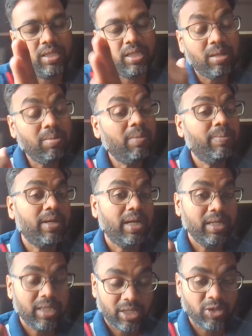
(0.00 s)
developer
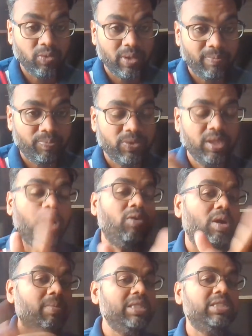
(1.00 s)
and the QA. Now
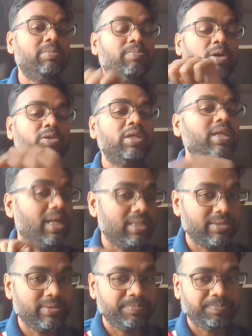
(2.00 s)
I will jump on the
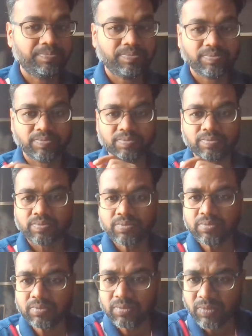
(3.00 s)
task.
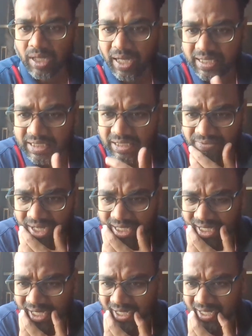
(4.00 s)
AG
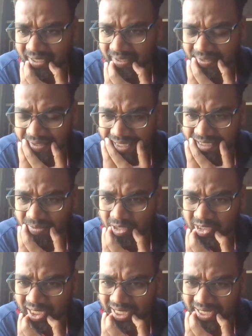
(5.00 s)
Fact, hi, thanks for
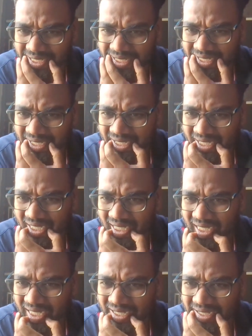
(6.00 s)
joining.
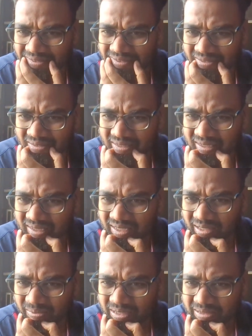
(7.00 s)

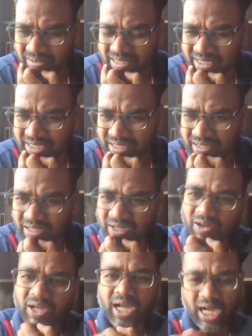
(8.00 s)
Replacement
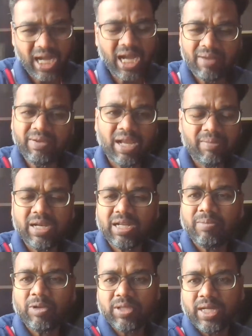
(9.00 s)
Okay, I will
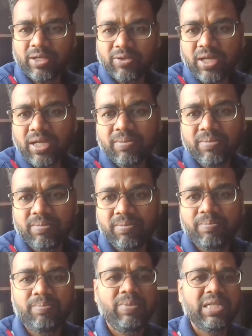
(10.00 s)
come on that. Okay,
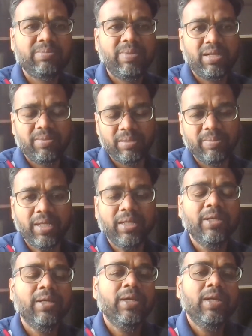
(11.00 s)
please bear with me.
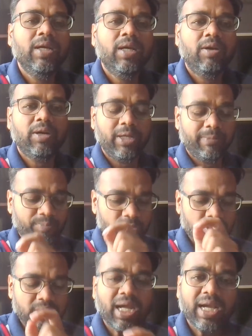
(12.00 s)
Okay,
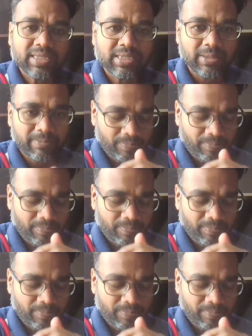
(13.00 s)
so task.